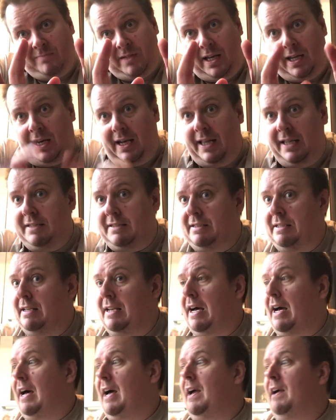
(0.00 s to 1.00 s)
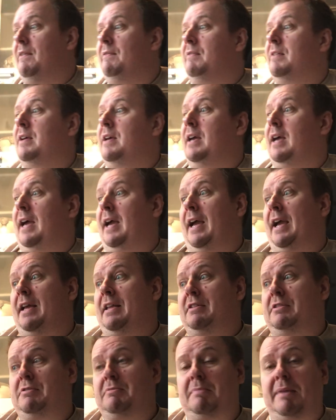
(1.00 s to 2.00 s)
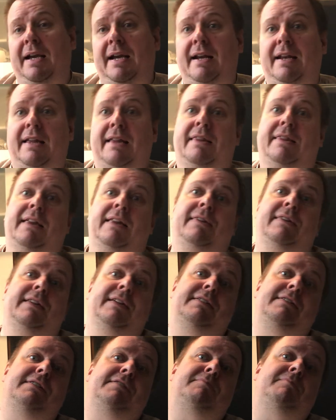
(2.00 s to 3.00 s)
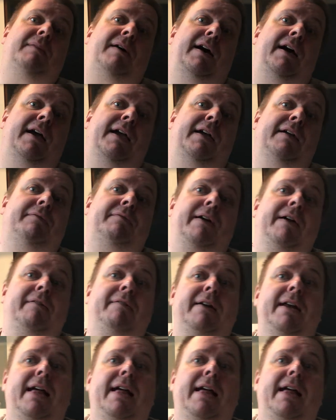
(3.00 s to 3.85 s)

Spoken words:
let's dive into Megadeth, and this is my favorite